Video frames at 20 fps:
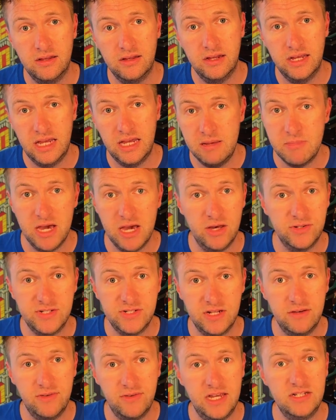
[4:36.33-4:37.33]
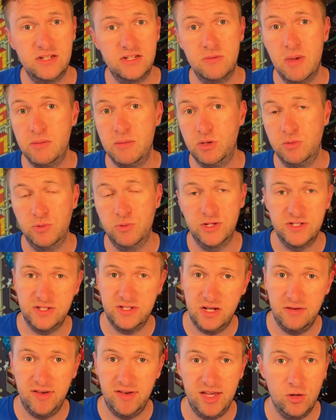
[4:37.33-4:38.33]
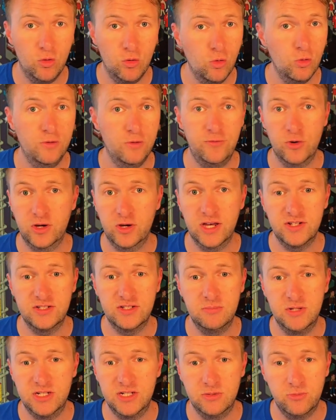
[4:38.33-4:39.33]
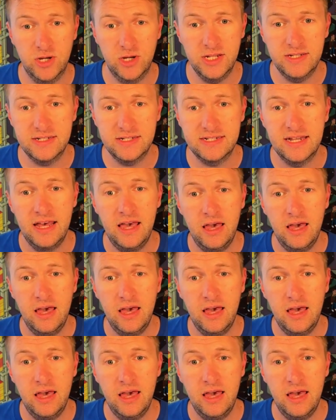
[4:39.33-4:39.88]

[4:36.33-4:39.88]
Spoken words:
email survey, so maybe you want to survey all of your customers at once,